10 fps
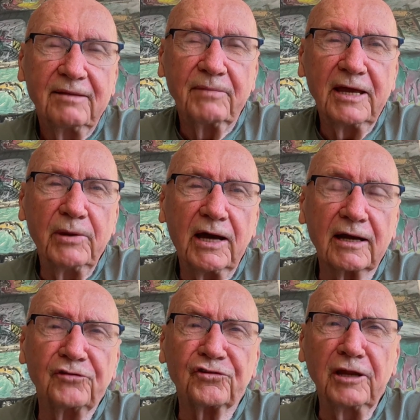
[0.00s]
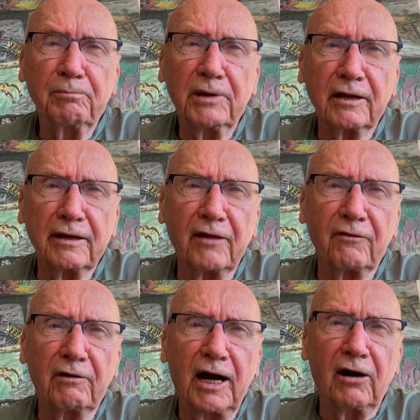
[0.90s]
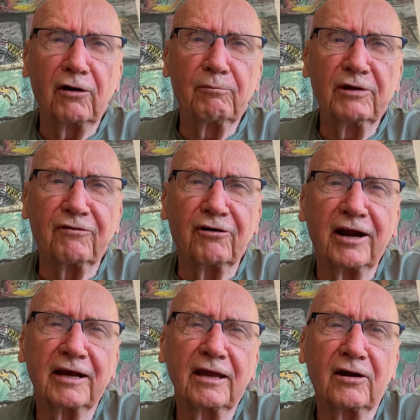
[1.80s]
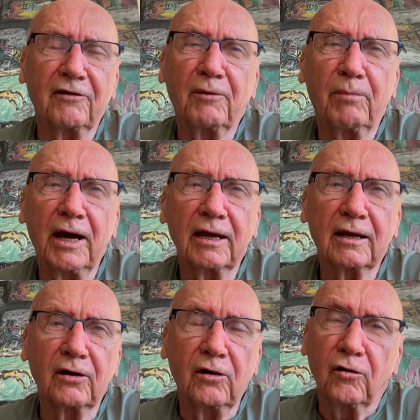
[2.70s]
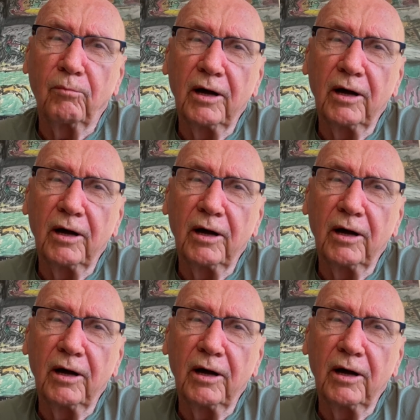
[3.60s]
maybe I can sleep in another hour before I get on the bike and go.